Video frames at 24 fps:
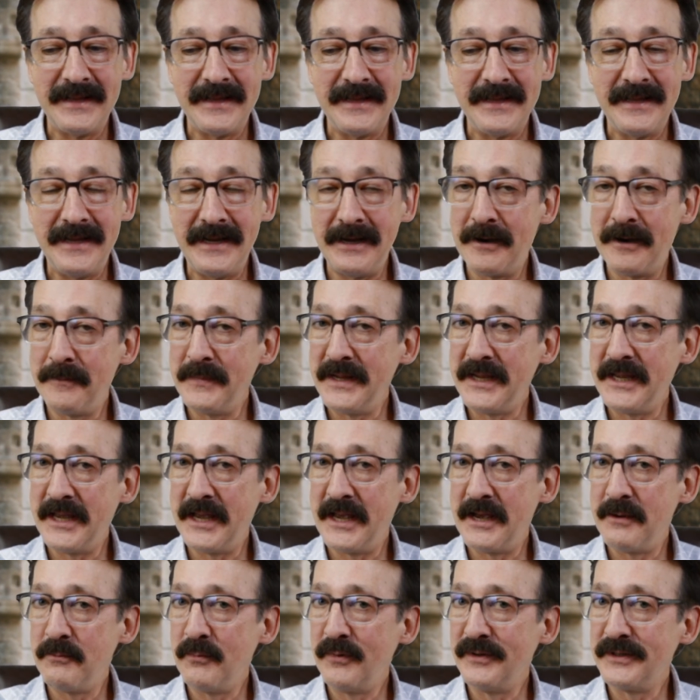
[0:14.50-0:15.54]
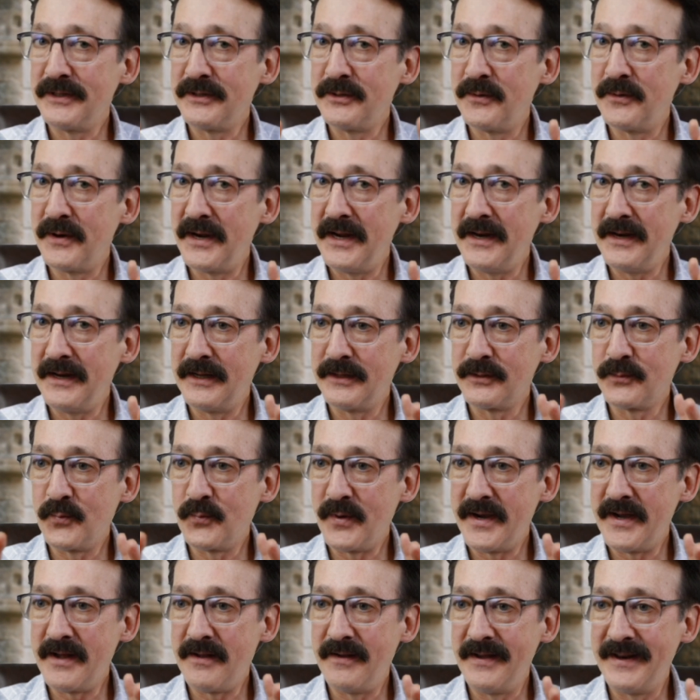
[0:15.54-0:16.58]
The Omnicam was great as
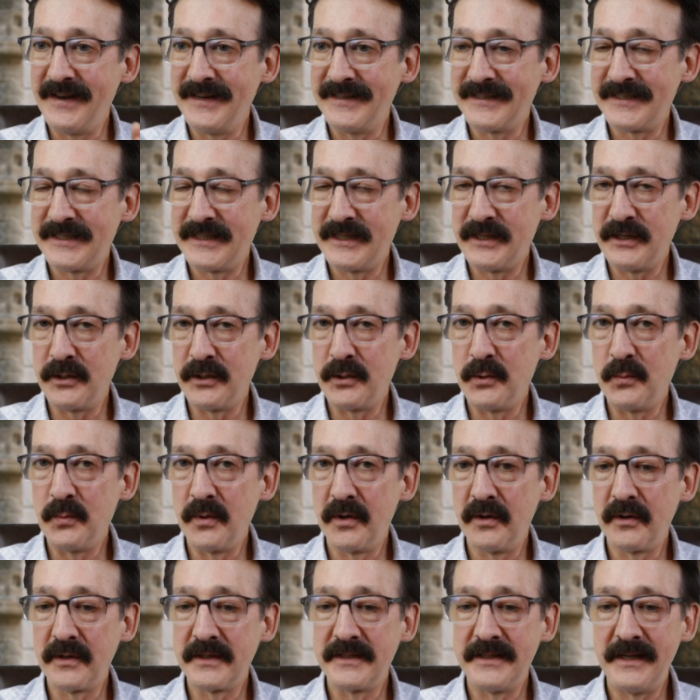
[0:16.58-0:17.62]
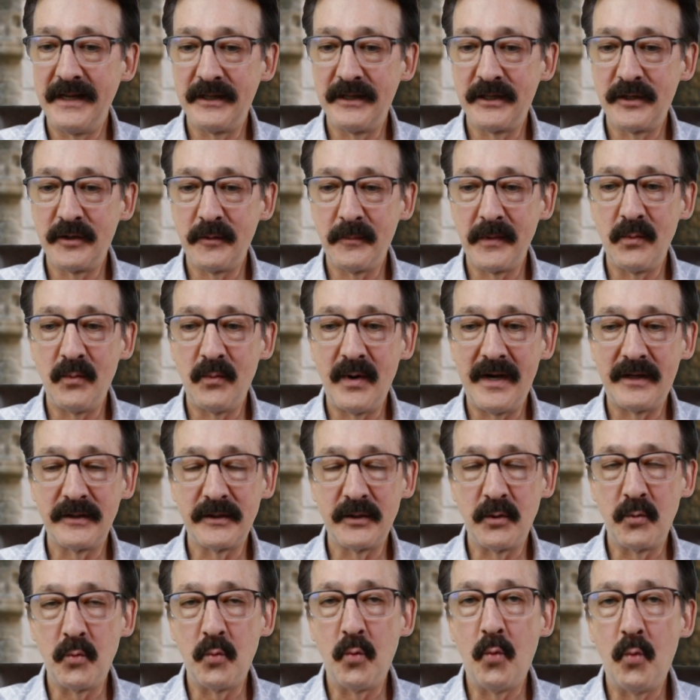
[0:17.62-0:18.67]
well, and it still works extremely well.
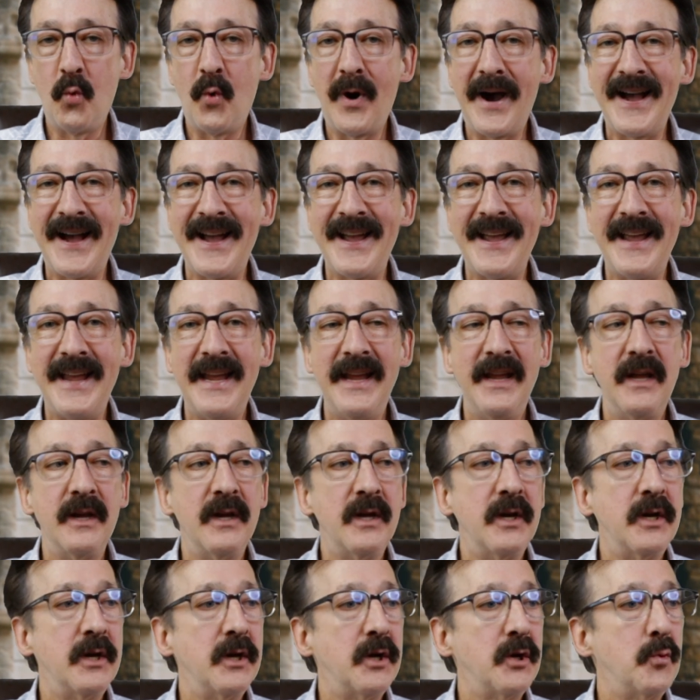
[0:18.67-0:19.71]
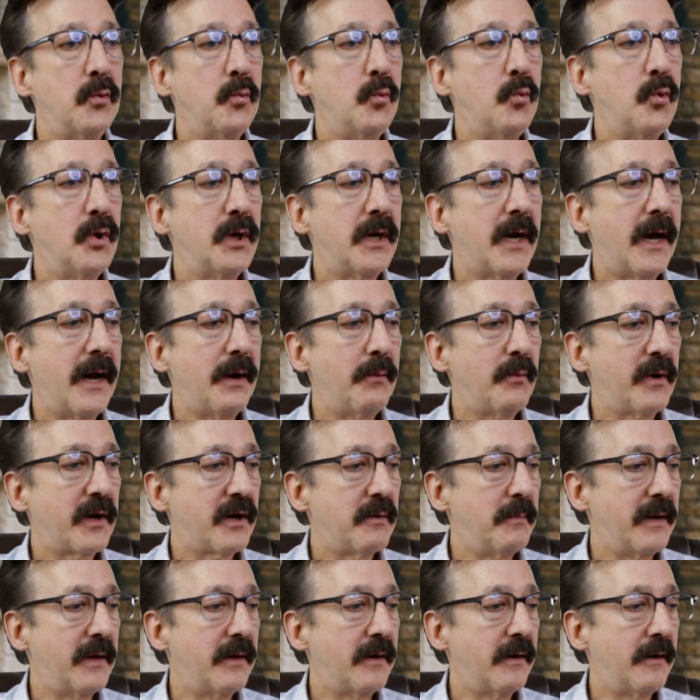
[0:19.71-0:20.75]
So why would I
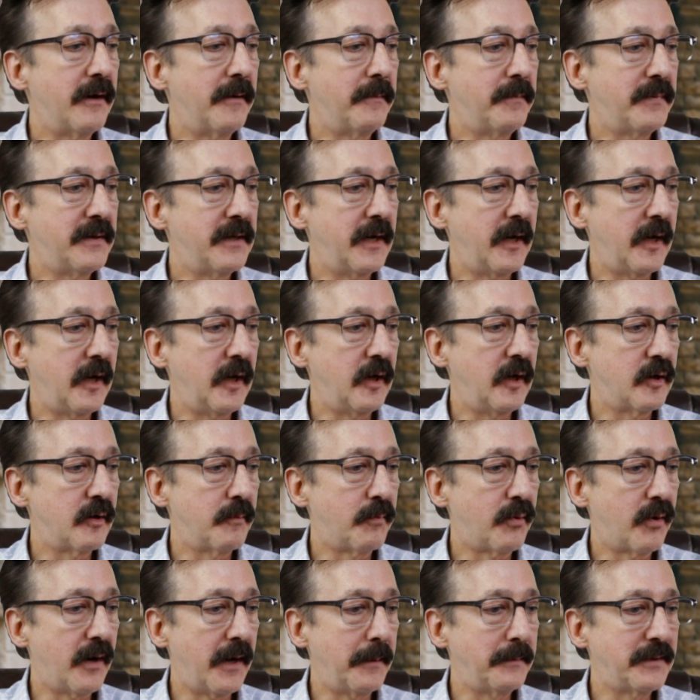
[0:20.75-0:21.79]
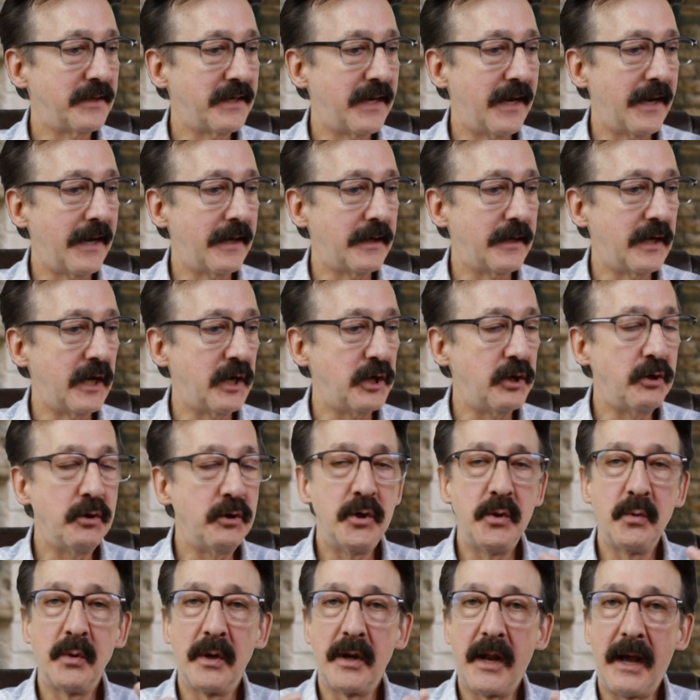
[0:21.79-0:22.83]
recommend updating to Primescan? Can you
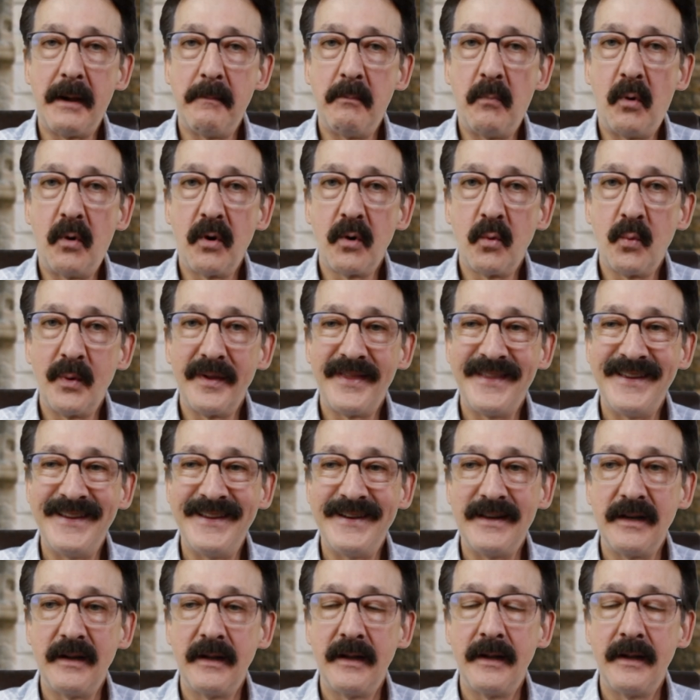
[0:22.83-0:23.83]
do a lot more with it?